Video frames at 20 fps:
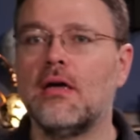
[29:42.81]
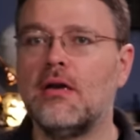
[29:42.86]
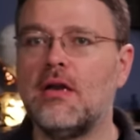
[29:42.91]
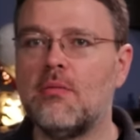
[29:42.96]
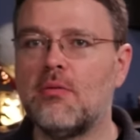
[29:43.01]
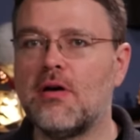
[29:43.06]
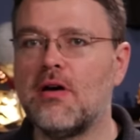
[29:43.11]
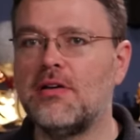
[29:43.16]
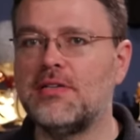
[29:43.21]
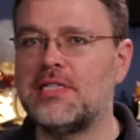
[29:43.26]

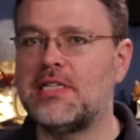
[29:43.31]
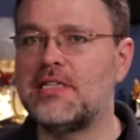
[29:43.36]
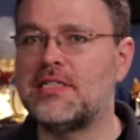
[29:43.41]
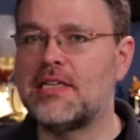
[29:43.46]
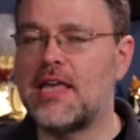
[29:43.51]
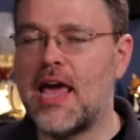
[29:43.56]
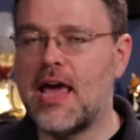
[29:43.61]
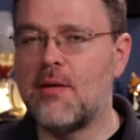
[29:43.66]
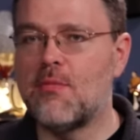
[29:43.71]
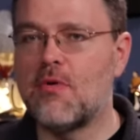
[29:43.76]
Now, because this
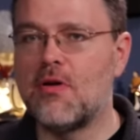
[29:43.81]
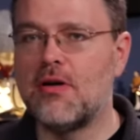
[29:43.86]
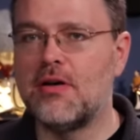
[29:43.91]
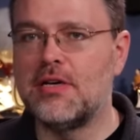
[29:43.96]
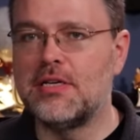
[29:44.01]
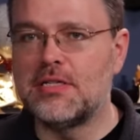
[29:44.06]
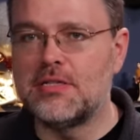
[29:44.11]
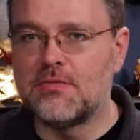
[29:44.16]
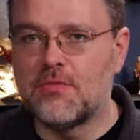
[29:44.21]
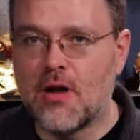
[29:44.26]
camera
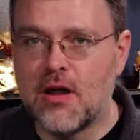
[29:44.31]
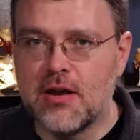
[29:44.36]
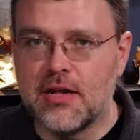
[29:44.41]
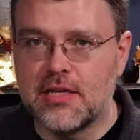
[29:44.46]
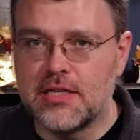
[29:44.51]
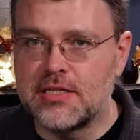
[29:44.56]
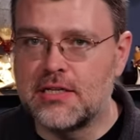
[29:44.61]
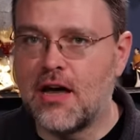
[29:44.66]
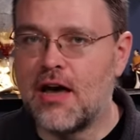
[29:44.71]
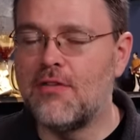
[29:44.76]
is
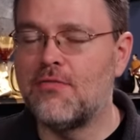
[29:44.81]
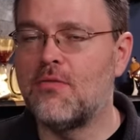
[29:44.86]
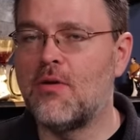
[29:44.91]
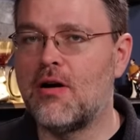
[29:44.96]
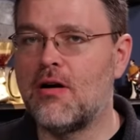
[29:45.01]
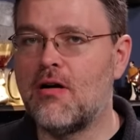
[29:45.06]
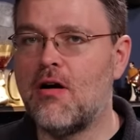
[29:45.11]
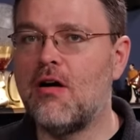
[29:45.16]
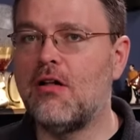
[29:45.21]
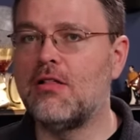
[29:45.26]
running
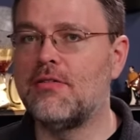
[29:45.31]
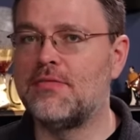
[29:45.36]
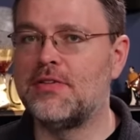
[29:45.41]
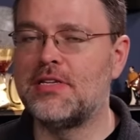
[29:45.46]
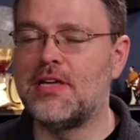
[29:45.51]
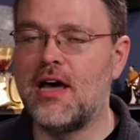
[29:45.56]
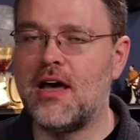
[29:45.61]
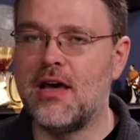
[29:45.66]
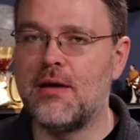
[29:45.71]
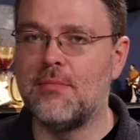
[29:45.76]
software all of the
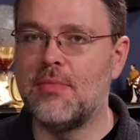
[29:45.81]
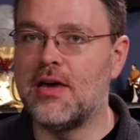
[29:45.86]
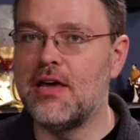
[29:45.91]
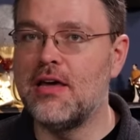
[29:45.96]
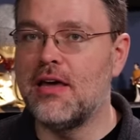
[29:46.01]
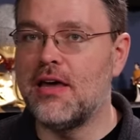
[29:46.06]
time,